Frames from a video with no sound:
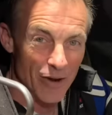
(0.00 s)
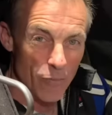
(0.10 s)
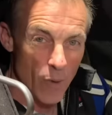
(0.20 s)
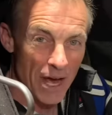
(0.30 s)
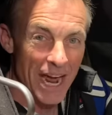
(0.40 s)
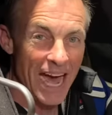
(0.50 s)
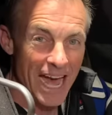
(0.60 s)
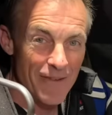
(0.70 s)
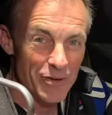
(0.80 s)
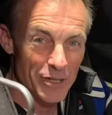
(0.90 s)
of what I
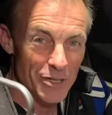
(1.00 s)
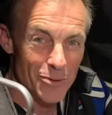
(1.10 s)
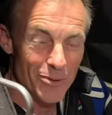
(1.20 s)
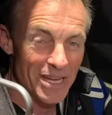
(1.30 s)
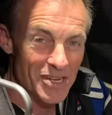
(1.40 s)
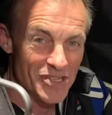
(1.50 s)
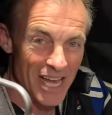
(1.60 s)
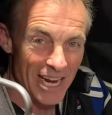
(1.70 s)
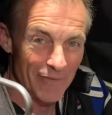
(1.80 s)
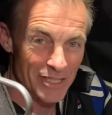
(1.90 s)
have to do inside
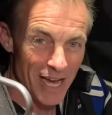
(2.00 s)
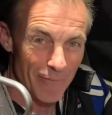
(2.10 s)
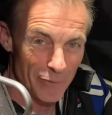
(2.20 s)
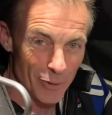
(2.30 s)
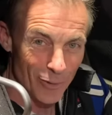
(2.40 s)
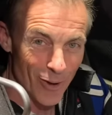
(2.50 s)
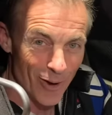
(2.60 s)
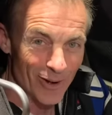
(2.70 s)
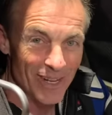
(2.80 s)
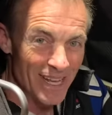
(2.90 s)
of a top fuel
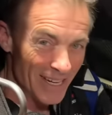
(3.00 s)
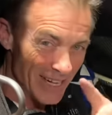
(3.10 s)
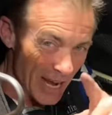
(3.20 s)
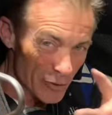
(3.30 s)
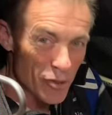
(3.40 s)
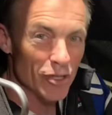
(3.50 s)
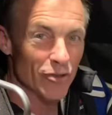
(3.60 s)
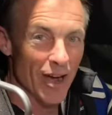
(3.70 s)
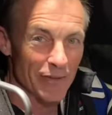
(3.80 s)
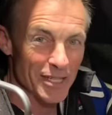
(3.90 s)
car. Now you could
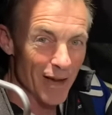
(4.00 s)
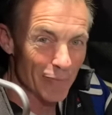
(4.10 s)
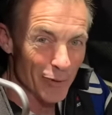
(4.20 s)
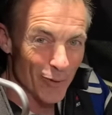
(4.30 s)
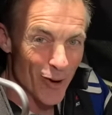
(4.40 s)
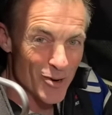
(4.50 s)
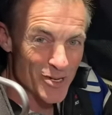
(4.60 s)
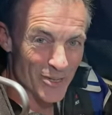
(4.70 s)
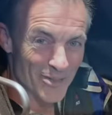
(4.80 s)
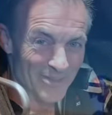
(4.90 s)
drive a top fuel car
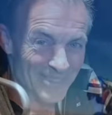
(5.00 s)
too.